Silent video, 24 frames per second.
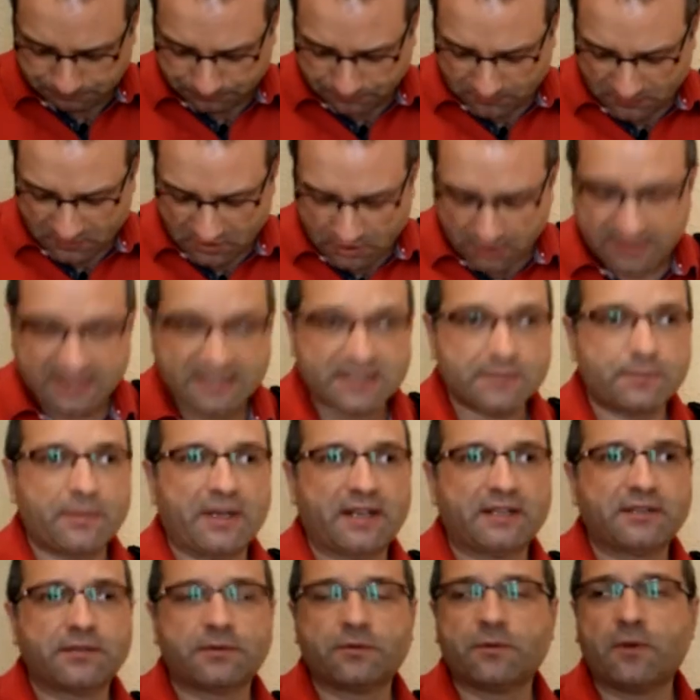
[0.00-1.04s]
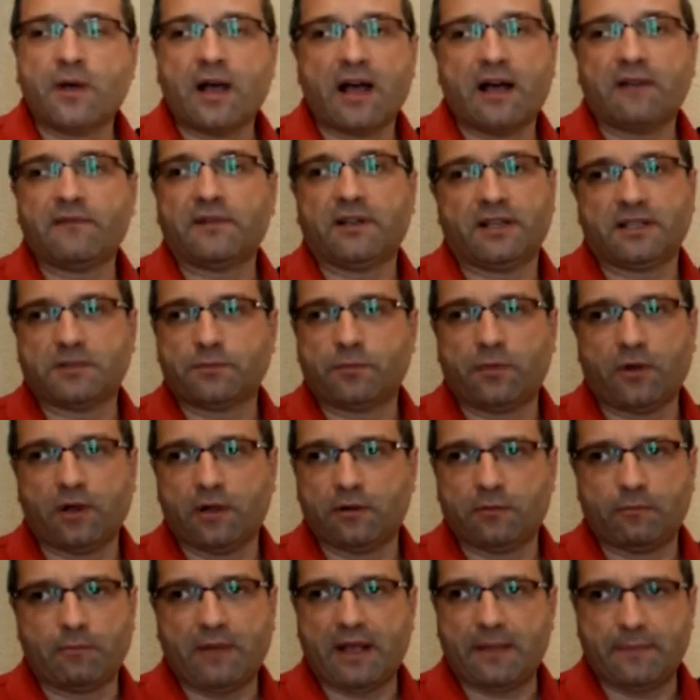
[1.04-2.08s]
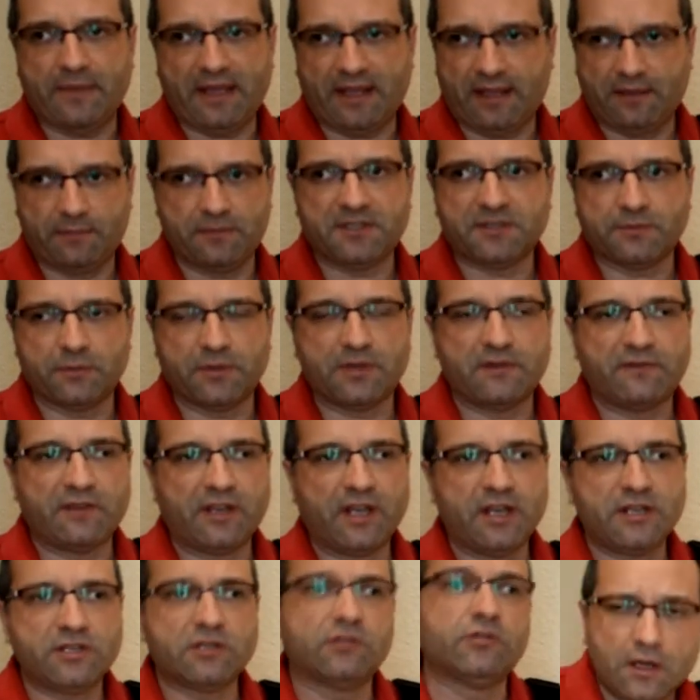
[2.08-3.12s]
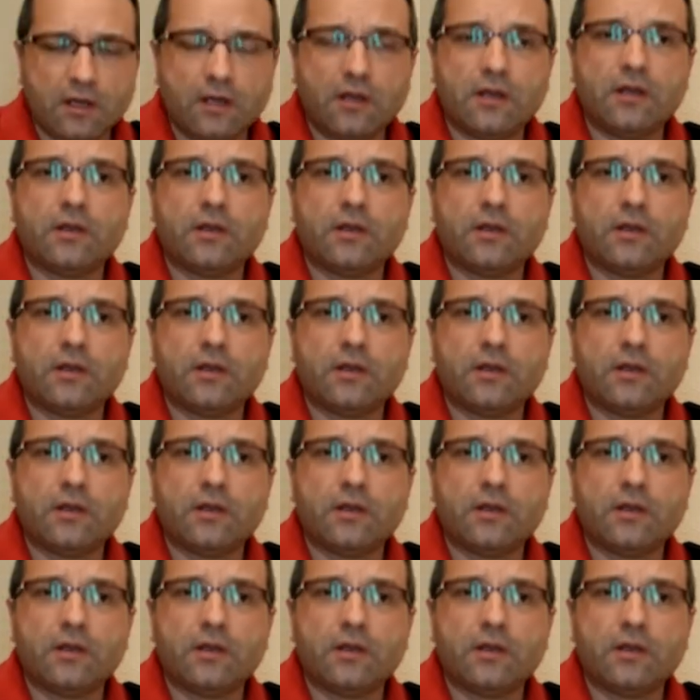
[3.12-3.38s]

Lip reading: Don't expect to have a Les Paul by making this modification.